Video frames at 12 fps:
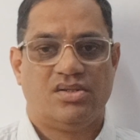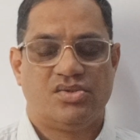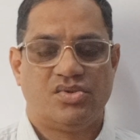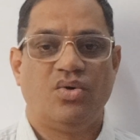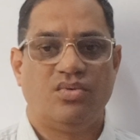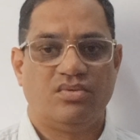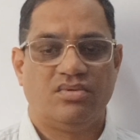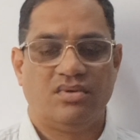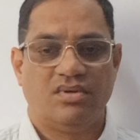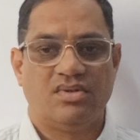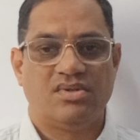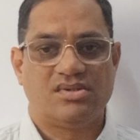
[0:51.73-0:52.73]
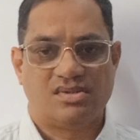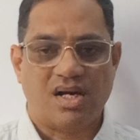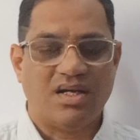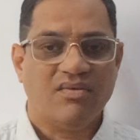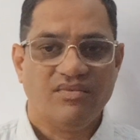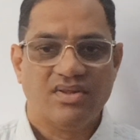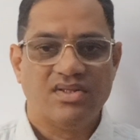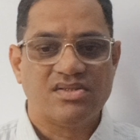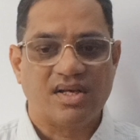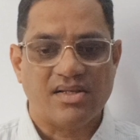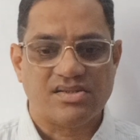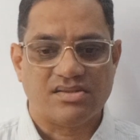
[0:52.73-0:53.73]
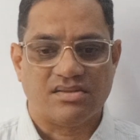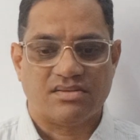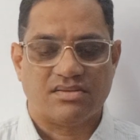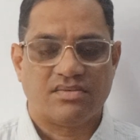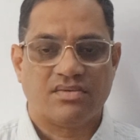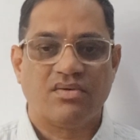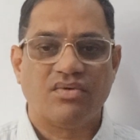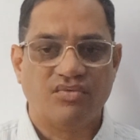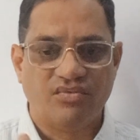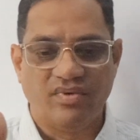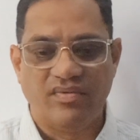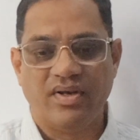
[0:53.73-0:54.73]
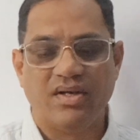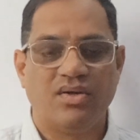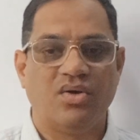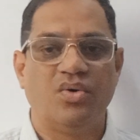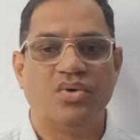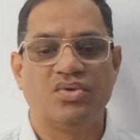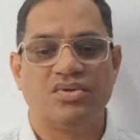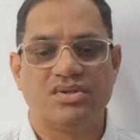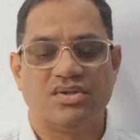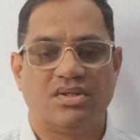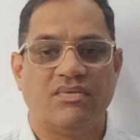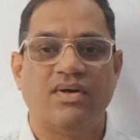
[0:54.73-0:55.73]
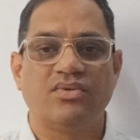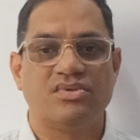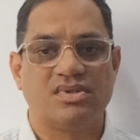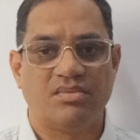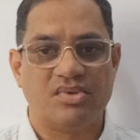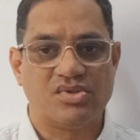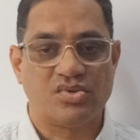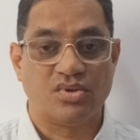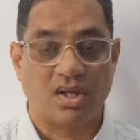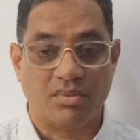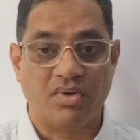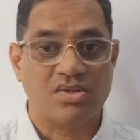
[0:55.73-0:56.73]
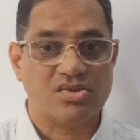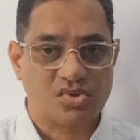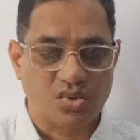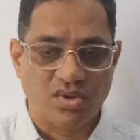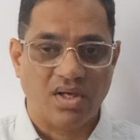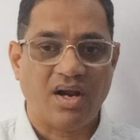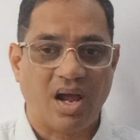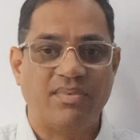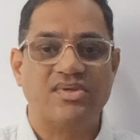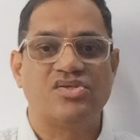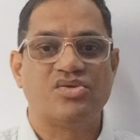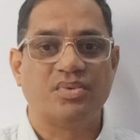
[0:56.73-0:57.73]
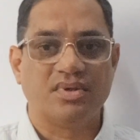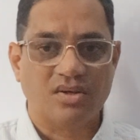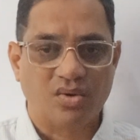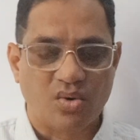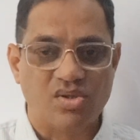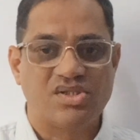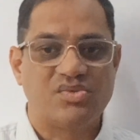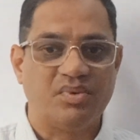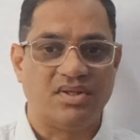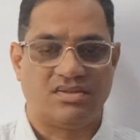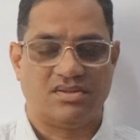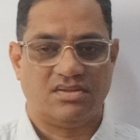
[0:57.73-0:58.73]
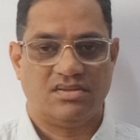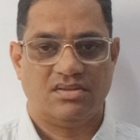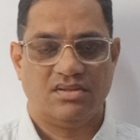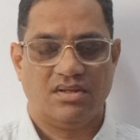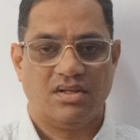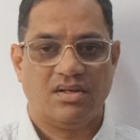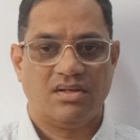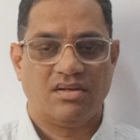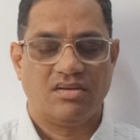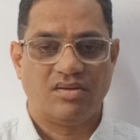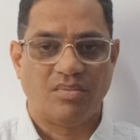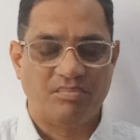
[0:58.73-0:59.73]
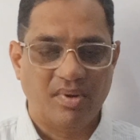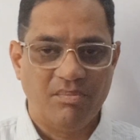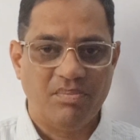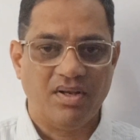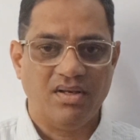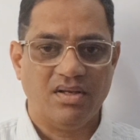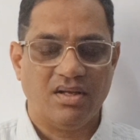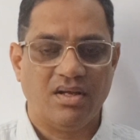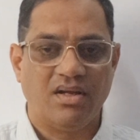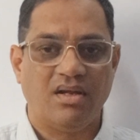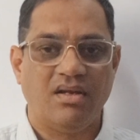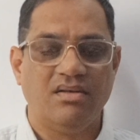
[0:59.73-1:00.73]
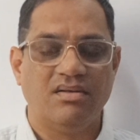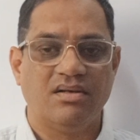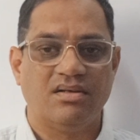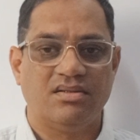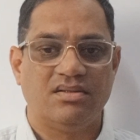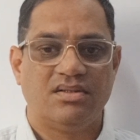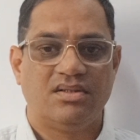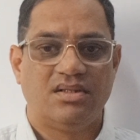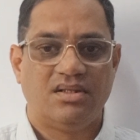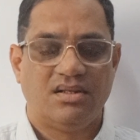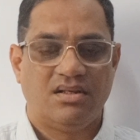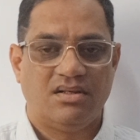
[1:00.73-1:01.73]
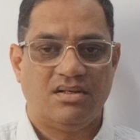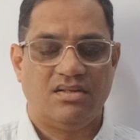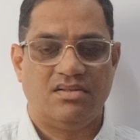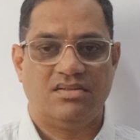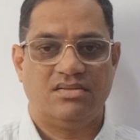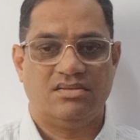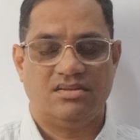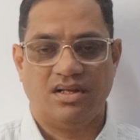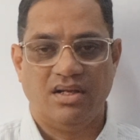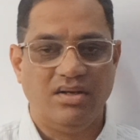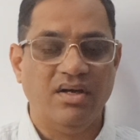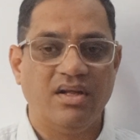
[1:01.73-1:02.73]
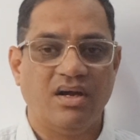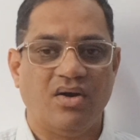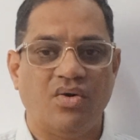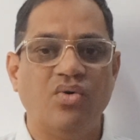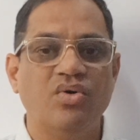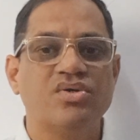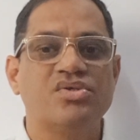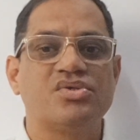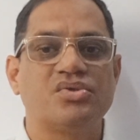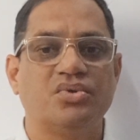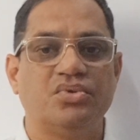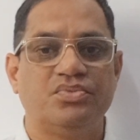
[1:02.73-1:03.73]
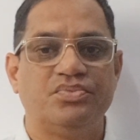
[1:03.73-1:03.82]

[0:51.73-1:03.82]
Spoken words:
So starting with this answer, we will go to the Deva Tuza Mi Sonar, because Sonar happens to be the goldsmith, the people in the in India who used to